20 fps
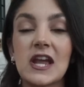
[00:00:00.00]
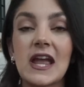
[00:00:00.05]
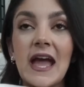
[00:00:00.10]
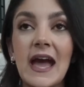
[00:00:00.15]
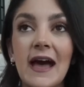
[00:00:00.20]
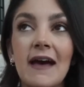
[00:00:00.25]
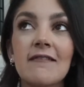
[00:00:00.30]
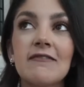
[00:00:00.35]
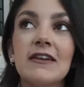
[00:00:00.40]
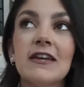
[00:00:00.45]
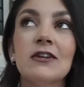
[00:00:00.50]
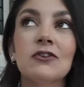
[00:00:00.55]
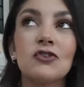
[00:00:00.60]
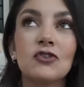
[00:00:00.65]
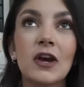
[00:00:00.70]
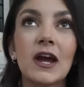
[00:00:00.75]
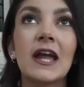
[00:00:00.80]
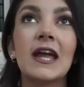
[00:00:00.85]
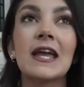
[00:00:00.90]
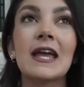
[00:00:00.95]
I have in
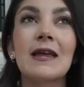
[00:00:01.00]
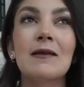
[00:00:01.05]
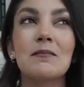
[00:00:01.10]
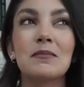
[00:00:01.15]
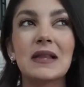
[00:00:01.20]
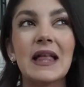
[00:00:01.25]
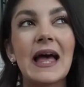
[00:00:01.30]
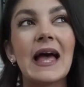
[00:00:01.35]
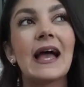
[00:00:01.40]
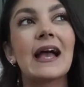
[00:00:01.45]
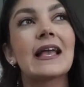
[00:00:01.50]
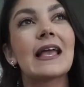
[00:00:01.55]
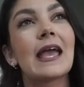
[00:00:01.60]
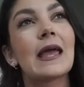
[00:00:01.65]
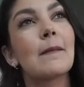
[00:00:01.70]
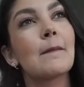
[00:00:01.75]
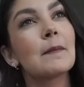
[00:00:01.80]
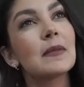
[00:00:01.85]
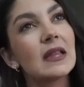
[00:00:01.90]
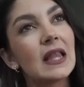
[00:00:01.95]
gray and black
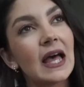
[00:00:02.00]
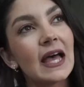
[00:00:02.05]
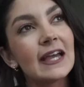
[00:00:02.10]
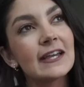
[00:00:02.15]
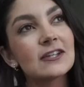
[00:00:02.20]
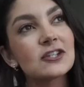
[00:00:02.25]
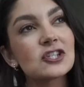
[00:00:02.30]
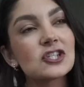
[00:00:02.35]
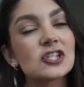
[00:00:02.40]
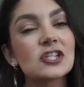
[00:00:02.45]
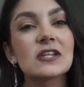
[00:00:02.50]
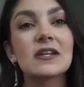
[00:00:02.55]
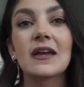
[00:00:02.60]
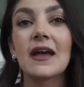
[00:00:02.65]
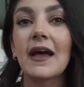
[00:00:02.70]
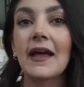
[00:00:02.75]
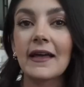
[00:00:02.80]
and blush.